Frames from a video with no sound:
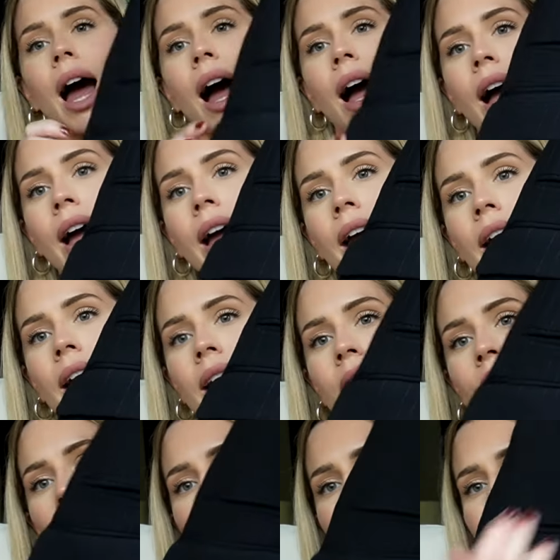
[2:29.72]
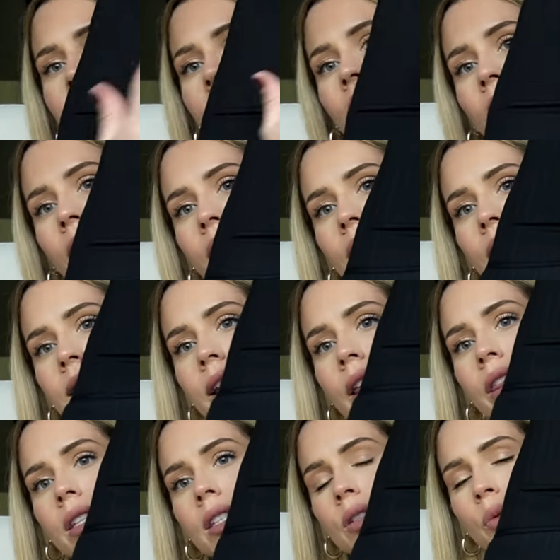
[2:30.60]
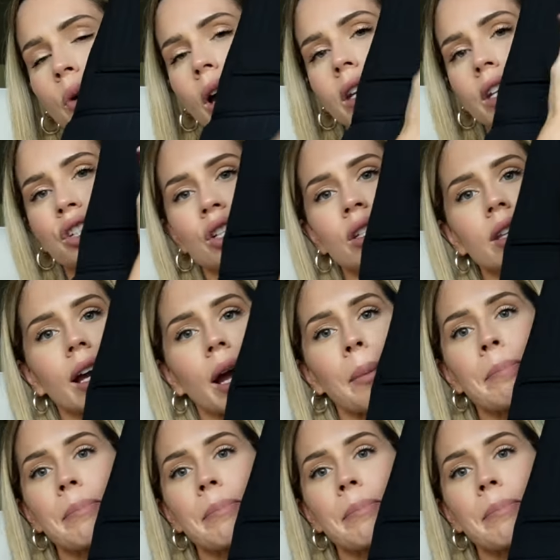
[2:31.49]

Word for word: I styled this one. It's just like a